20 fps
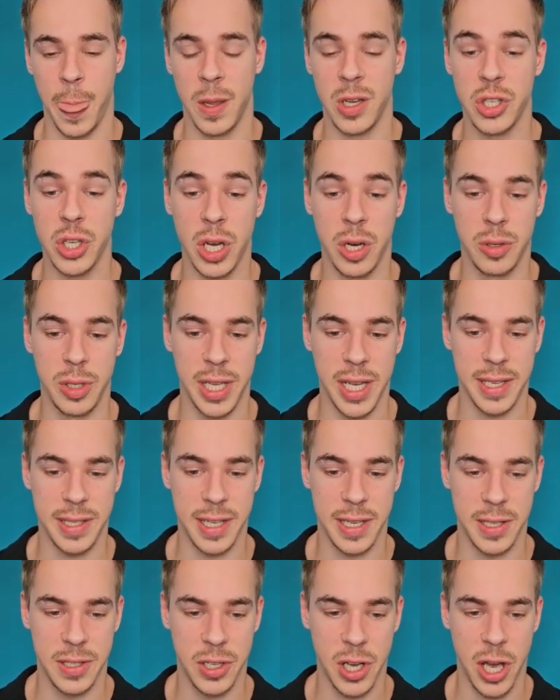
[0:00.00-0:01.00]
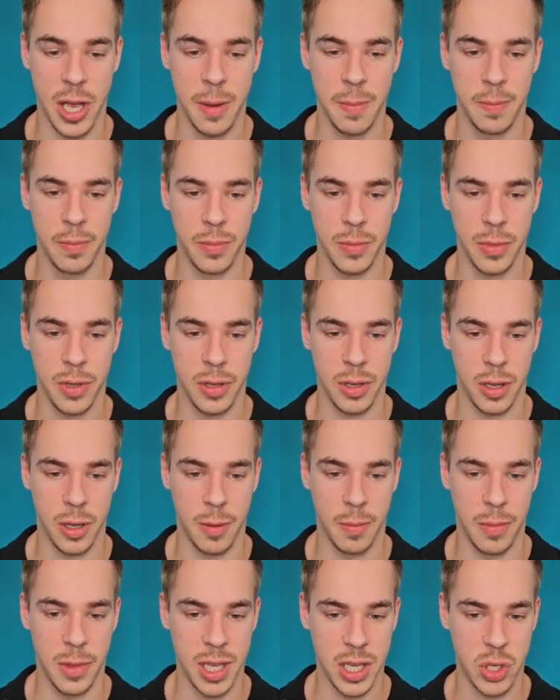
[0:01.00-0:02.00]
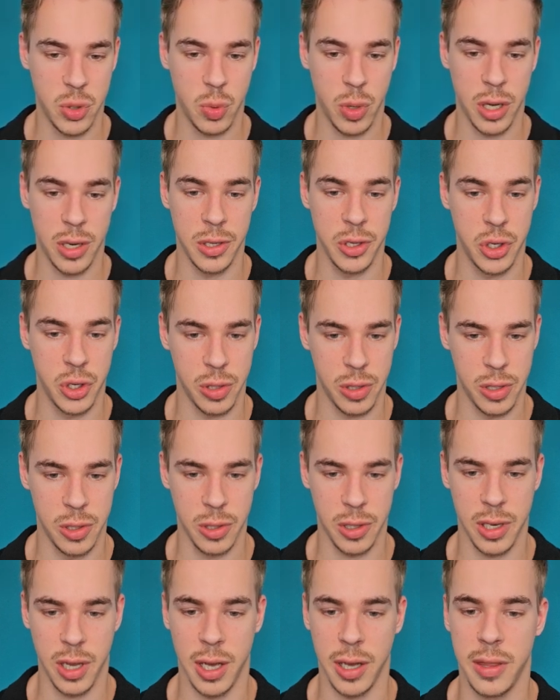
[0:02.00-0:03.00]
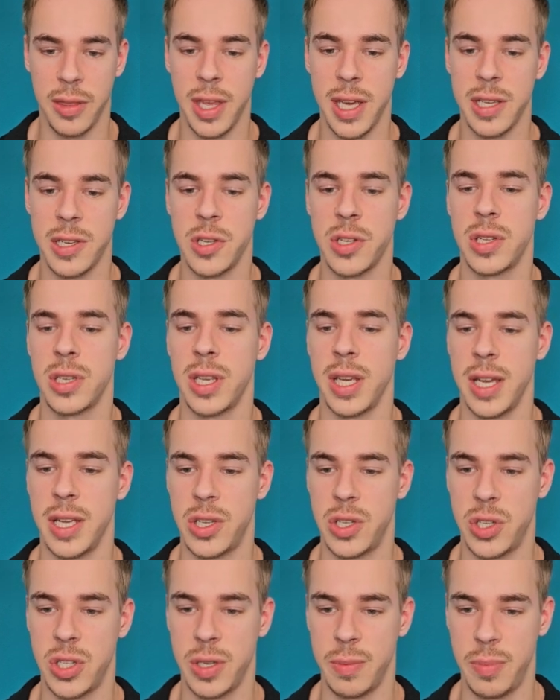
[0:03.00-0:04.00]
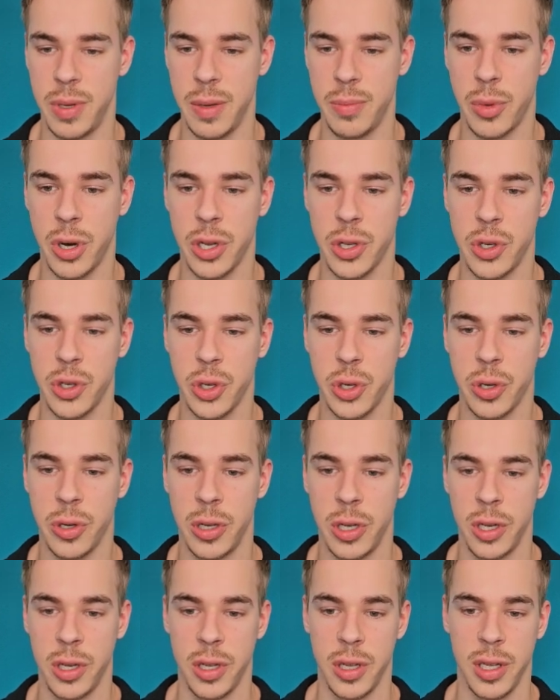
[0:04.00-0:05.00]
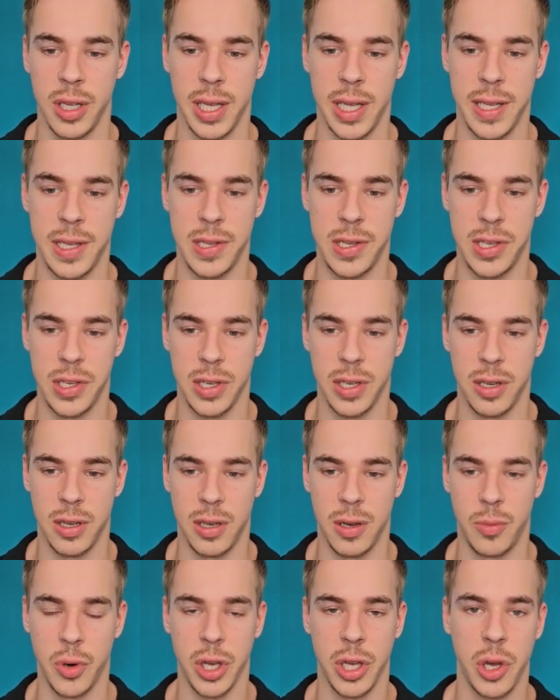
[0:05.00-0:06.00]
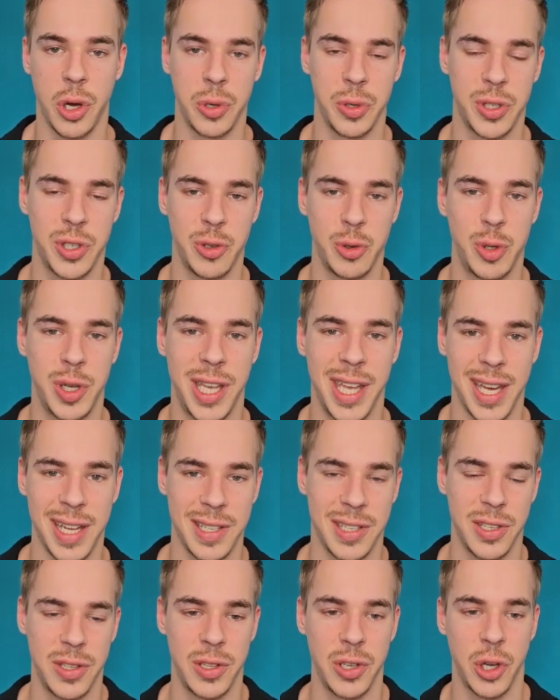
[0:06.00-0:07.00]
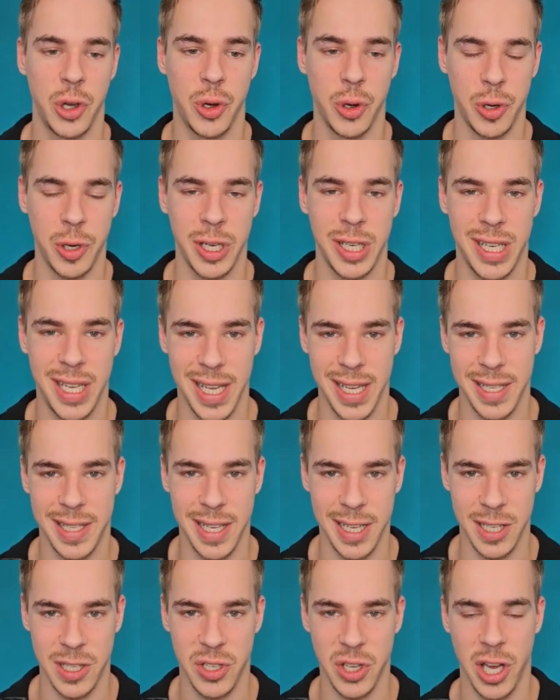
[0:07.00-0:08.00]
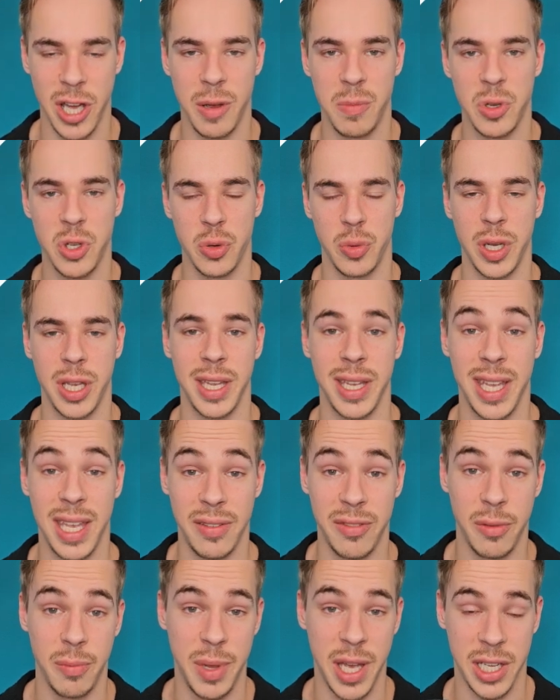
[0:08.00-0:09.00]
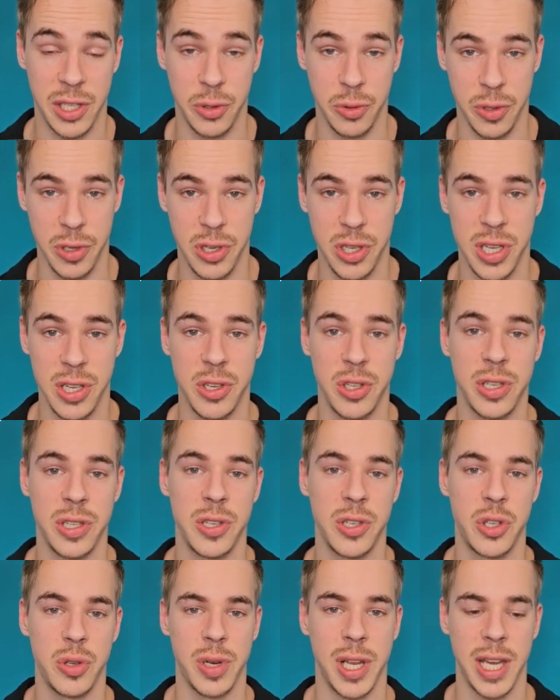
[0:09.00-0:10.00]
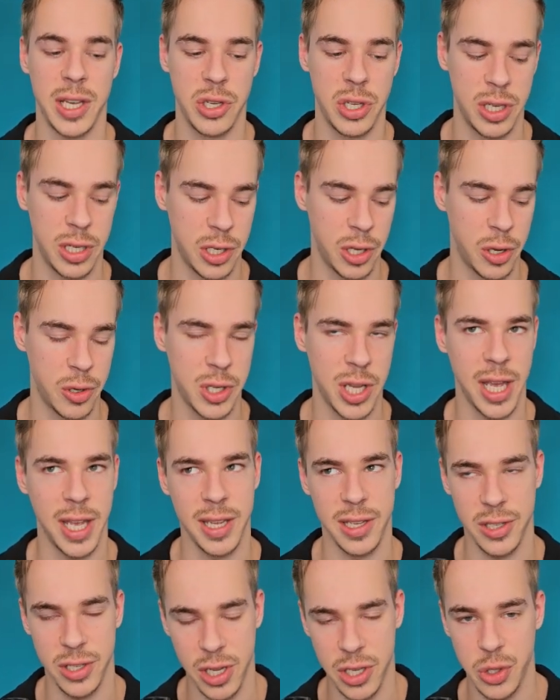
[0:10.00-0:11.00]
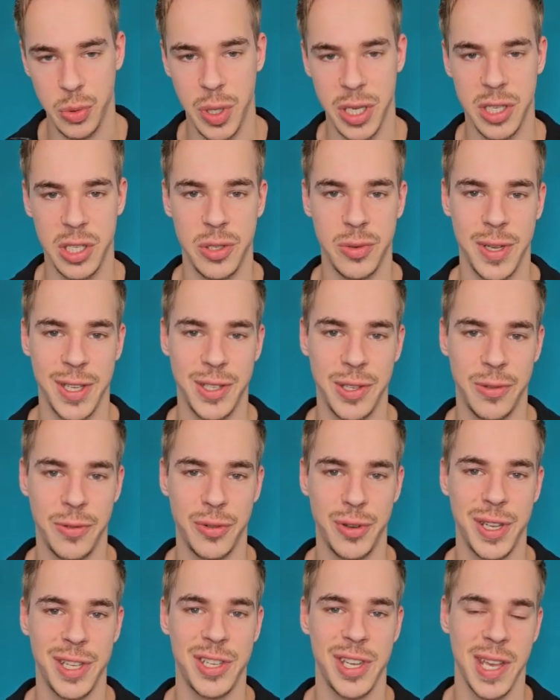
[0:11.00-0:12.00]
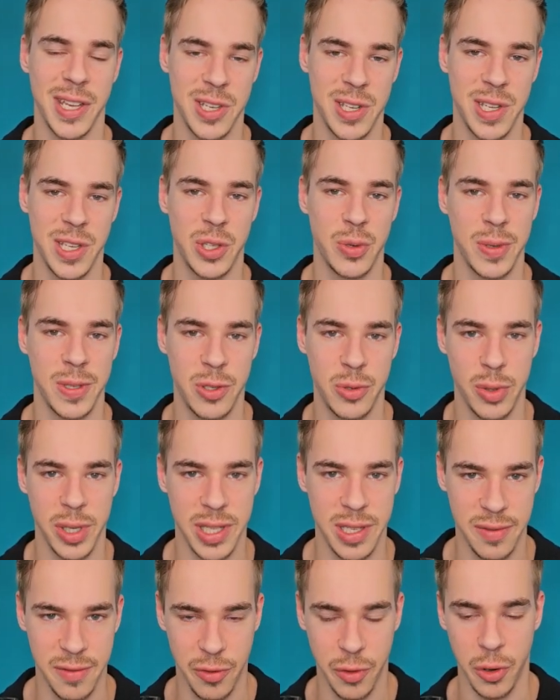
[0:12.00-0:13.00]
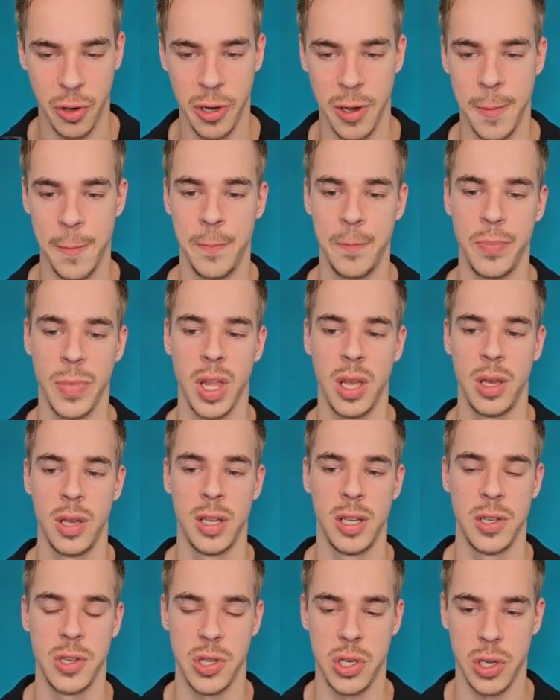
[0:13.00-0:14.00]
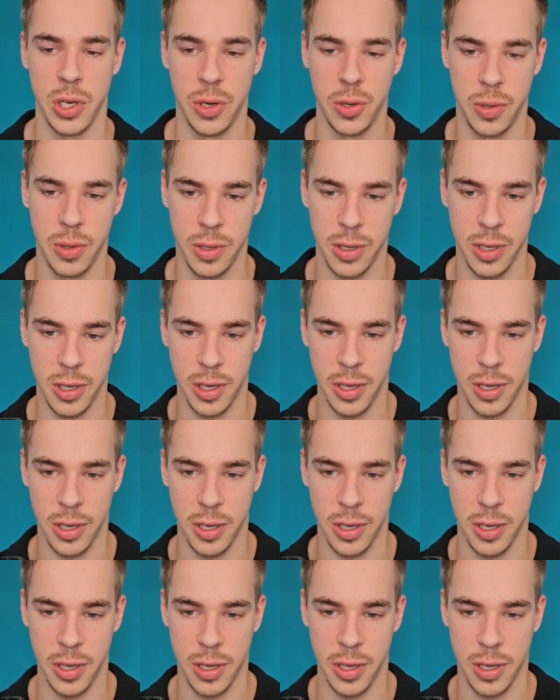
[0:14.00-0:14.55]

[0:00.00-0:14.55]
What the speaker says: So date and time, this one should look like this. HTTP module is we're going to get the current date and time so we can give it back to our assistant so it actually knows, hey, it's not 2023, it's actually 2024. So